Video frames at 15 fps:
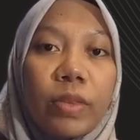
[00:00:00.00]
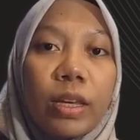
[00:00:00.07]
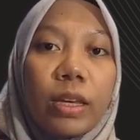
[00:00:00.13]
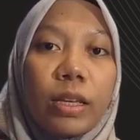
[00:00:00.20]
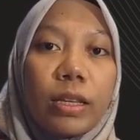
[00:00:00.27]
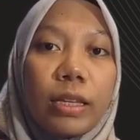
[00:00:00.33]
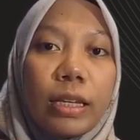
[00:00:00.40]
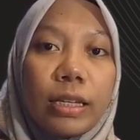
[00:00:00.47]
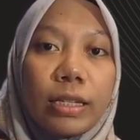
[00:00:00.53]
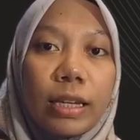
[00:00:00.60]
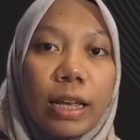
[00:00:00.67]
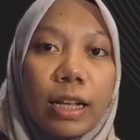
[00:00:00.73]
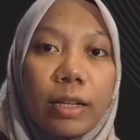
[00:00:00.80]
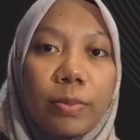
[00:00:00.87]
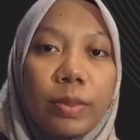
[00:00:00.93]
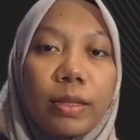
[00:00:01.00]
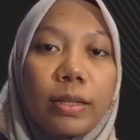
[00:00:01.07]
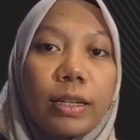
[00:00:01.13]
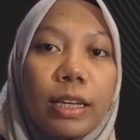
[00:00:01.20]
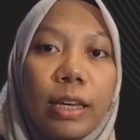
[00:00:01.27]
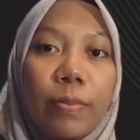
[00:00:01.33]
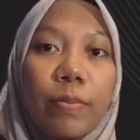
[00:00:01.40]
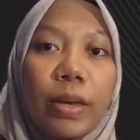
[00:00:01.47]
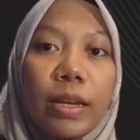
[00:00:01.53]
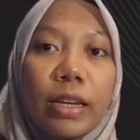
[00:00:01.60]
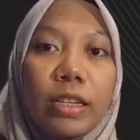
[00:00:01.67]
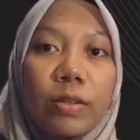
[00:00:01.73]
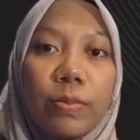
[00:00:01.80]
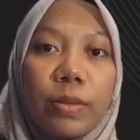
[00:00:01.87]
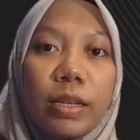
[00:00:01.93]
This helps keep
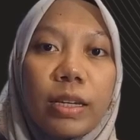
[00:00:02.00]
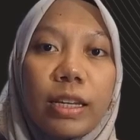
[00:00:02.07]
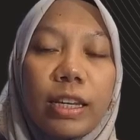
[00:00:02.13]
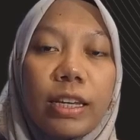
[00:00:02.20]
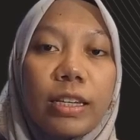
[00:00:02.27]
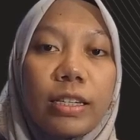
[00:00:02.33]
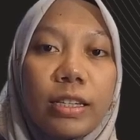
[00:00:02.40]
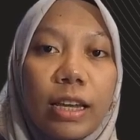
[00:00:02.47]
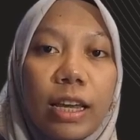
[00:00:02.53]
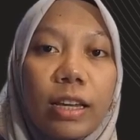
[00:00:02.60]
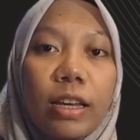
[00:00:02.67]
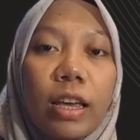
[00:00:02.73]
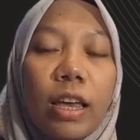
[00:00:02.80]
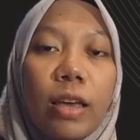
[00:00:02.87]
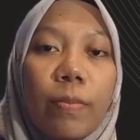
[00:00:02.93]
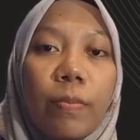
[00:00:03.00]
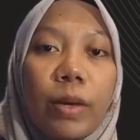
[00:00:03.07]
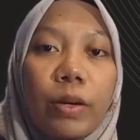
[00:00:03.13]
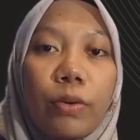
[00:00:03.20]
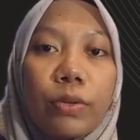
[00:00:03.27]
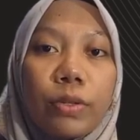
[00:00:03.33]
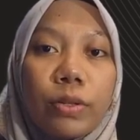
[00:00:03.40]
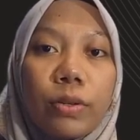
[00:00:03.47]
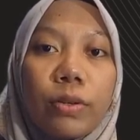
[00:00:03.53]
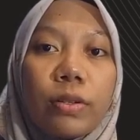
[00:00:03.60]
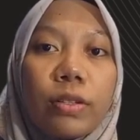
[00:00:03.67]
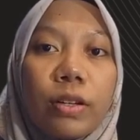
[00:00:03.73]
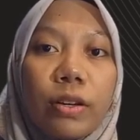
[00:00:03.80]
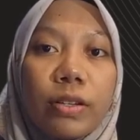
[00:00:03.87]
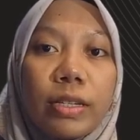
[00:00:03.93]
management in check but also
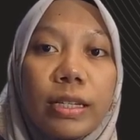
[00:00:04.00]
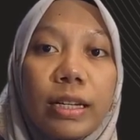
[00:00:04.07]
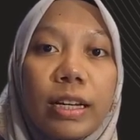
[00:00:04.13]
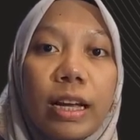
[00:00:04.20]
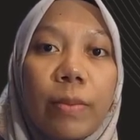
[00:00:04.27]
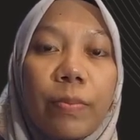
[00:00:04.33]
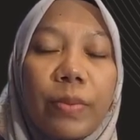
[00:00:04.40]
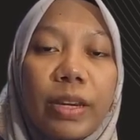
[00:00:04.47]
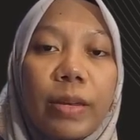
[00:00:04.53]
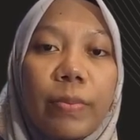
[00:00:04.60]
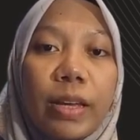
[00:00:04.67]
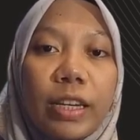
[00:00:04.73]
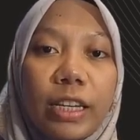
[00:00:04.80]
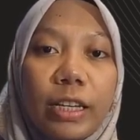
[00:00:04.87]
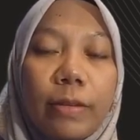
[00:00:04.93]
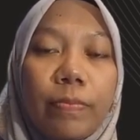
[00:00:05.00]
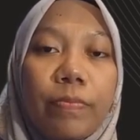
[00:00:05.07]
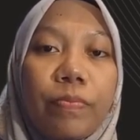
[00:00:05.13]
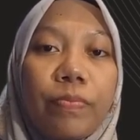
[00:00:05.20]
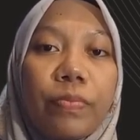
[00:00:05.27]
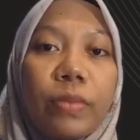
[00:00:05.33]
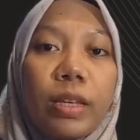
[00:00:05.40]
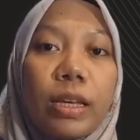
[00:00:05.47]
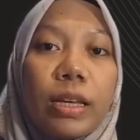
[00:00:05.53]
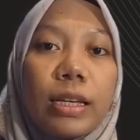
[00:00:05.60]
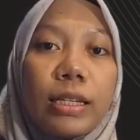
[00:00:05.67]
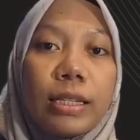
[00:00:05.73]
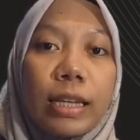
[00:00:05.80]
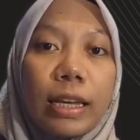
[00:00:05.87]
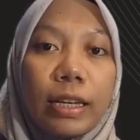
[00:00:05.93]
costs the company money.
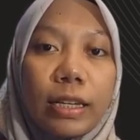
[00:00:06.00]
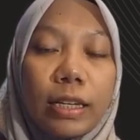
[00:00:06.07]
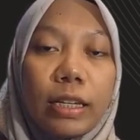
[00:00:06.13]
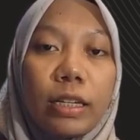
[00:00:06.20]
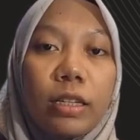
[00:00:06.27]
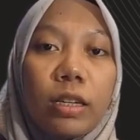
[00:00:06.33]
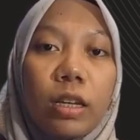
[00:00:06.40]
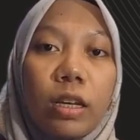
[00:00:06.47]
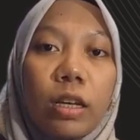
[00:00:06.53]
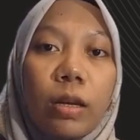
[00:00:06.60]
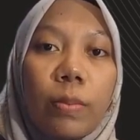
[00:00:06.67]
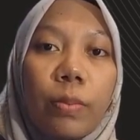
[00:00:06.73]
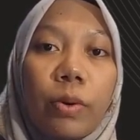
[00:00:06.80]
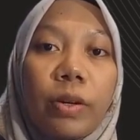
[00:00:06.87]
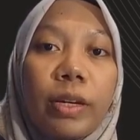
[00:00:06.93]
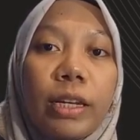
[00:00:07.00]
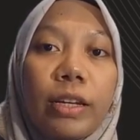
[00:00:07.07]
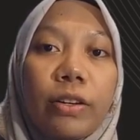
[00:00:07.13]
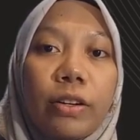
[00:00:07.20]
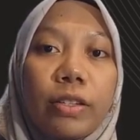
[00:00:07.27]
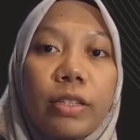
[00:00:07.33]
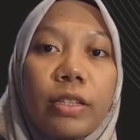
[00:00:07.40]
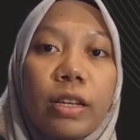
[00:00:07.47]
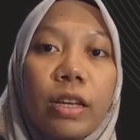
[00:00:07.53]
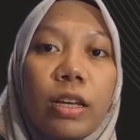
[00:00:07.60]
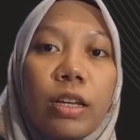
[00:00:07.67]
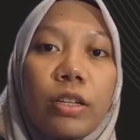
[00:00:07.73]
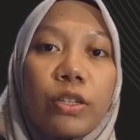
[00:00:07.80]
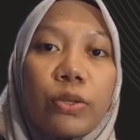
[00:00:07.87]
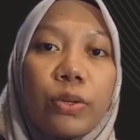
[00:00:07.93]
Second, bonding costs.
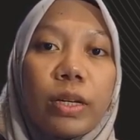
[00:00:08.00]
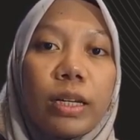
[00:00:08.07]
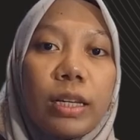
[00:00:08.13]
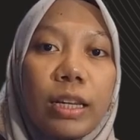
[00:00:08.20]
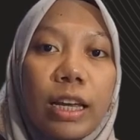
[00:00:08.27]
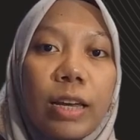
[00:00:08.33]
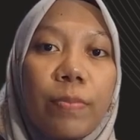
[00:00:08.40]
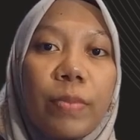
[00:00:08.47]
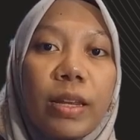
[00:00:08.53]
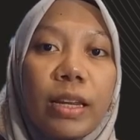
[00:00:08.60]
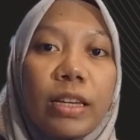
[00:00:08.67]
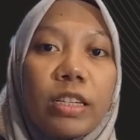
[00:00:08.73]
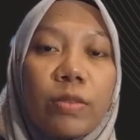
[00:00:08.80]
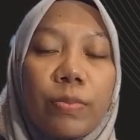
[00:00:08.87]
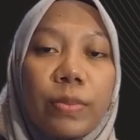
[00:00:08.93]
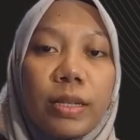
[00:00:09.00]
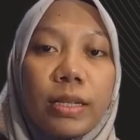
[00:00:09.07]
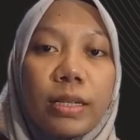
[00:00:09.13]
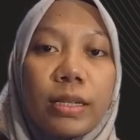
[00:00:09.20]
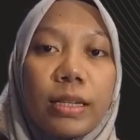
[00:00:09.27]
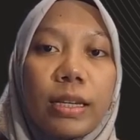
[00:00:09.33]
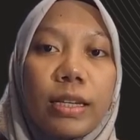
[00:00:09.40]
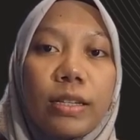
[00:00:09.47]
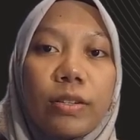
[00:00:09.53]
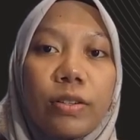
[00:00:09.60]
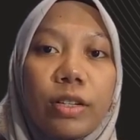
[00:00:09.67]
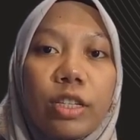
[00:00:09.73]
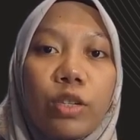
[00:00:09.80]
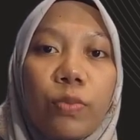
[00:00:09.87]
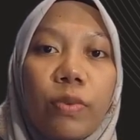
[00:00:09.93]
To align management's
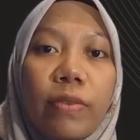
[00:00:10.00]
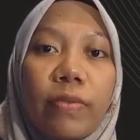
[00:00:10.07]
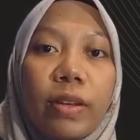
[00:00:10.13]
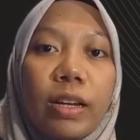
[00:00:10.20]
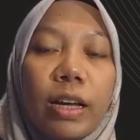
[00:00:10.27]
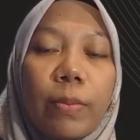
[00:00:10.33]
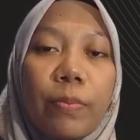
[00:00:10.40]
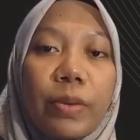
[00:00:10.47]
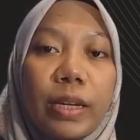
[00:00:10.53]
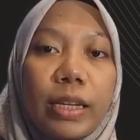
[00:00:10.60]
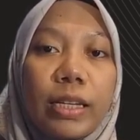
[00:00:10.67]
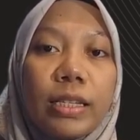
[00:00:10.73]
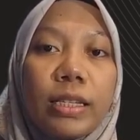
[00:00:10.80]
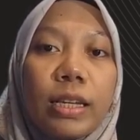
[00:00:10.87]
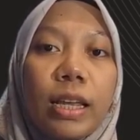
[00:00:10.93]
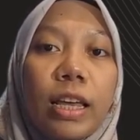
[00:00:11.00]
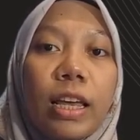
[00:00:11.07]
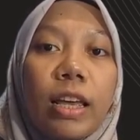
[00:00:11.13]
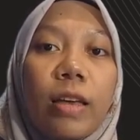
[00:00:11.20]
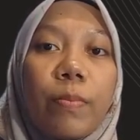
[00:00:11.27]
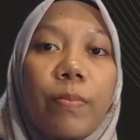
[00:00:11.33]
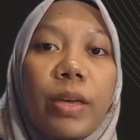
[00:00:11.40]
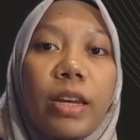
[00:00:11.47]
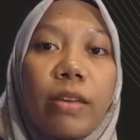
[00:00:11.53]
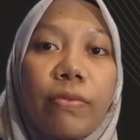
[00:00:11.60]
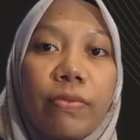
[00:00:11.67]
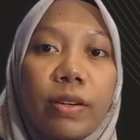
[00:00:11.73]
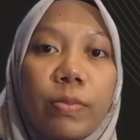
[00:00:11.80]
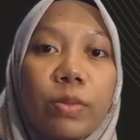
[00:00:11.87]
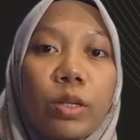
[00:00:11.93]
interests with the company's, many
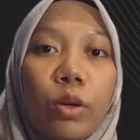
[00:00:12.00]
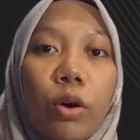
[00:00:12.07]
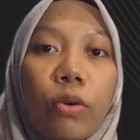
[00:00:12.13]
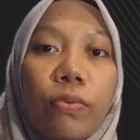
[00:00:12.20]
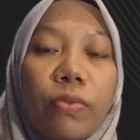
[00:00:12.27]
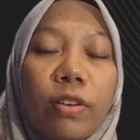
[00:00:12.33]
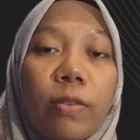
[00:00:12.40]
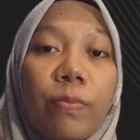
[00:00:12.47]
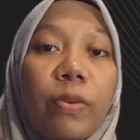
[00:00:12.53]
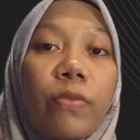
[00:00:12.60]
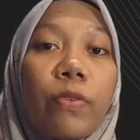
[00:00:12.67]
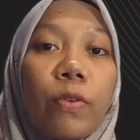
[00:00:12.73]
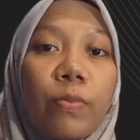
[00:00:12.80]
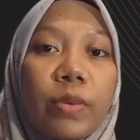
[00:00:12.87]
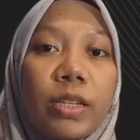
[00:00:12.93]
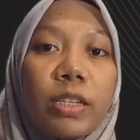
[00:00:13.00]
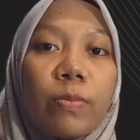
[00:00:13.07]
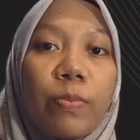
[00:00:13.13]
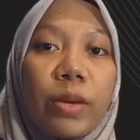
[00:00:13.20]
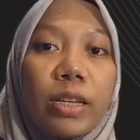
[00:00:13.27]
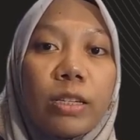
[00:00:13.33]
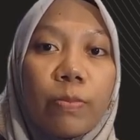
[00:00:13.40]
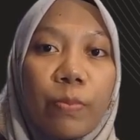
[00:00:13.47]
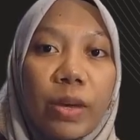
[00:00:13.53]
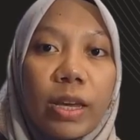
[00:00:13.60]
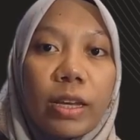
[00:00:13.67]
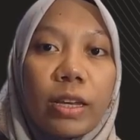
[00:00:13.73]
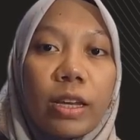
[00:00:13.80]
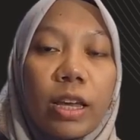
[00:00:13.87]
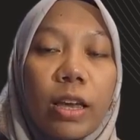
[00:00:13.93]
firms offer performance-based pay,
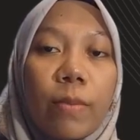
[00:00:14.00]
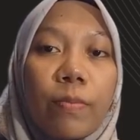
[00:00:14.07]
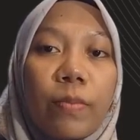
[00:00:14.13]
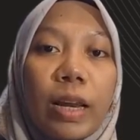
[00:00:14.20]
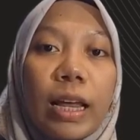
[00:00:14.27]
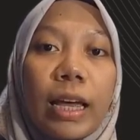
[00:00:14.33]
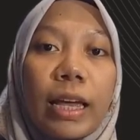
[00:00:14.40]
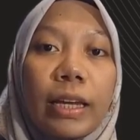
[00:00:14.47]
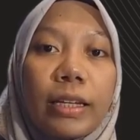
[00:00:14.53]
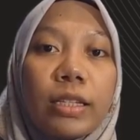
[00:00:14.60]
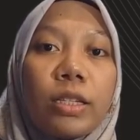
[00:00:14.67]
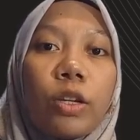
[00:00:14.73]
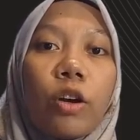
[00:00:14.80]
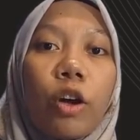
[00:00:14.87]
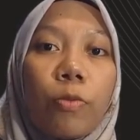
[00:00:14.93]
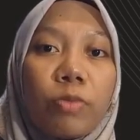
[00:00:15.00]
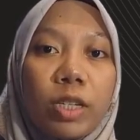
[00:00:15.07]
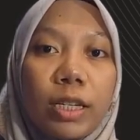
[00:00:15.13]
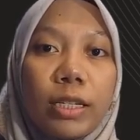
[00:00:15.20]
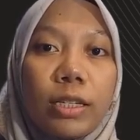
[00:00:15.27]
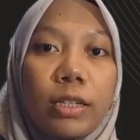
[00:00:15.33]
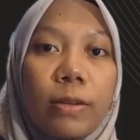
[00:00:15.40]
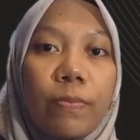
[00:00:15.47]
like stock options.